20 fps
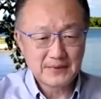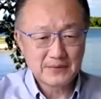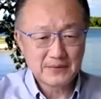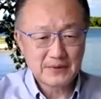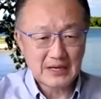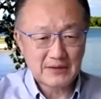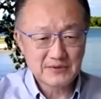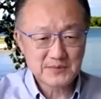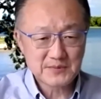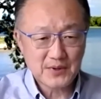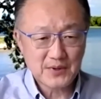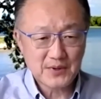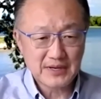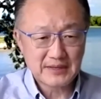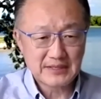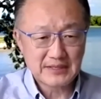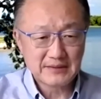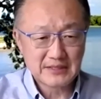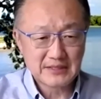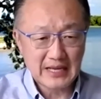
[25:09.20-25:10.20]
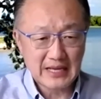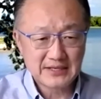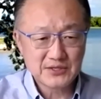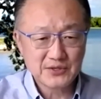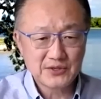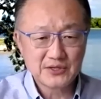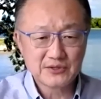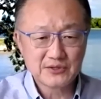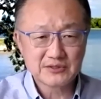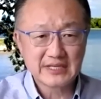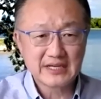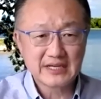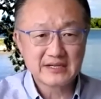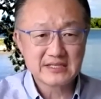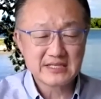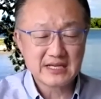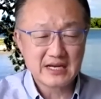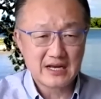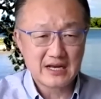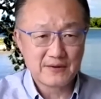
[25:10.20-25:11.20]
was Antonio
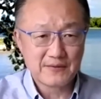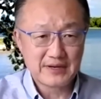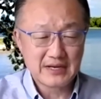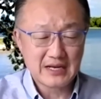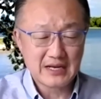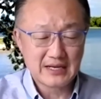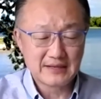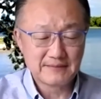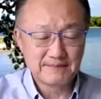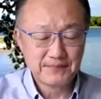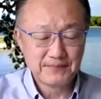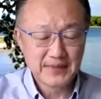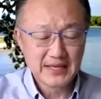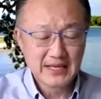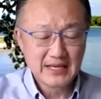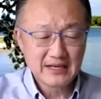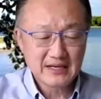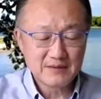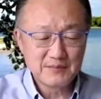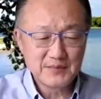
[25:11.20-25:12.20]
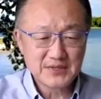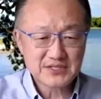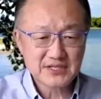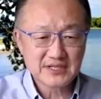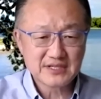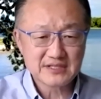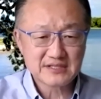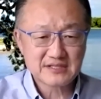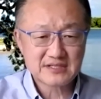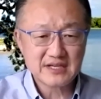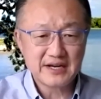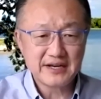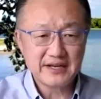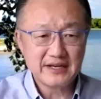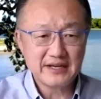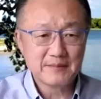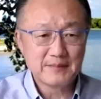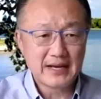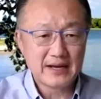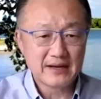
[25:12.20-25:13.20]
Guterres and I commissioned a study
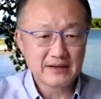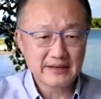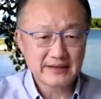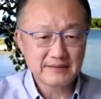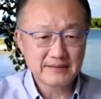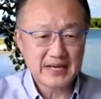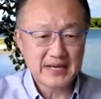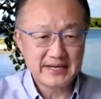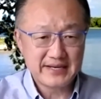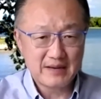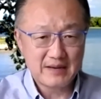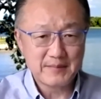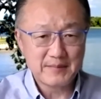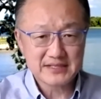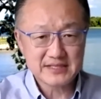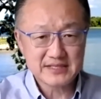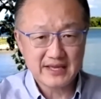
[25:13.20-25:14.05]
about pandemics.